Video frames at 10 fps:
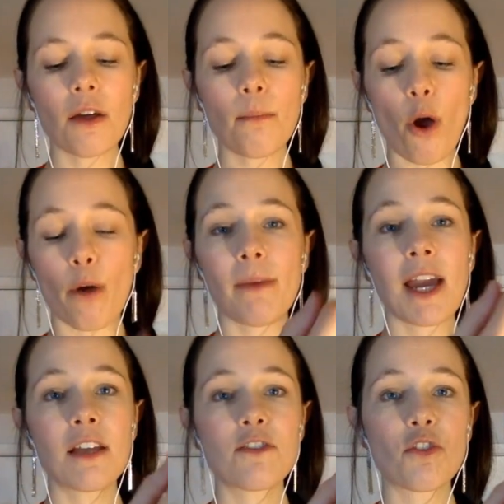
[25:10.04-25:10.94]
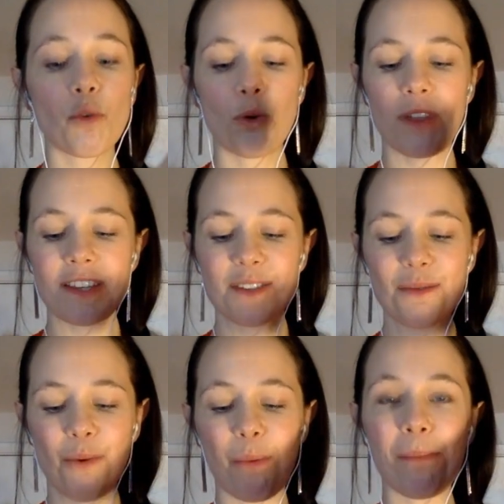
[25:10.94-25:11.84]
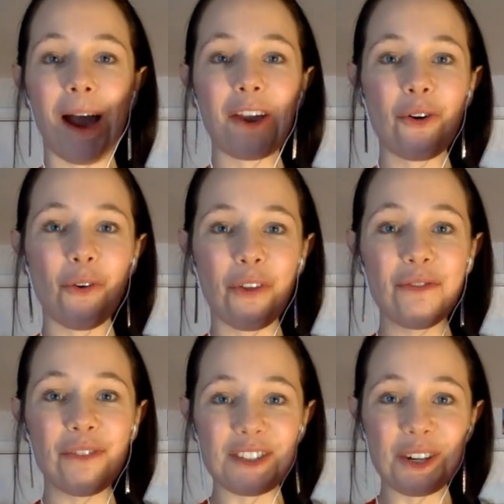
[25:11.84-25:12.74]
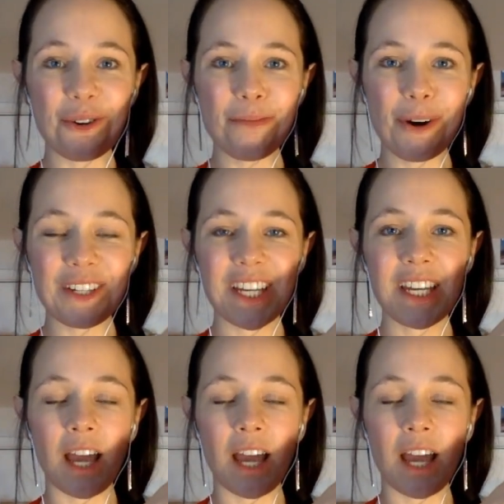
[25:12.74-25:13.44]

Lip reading: permeates through this, what we might call the physical body,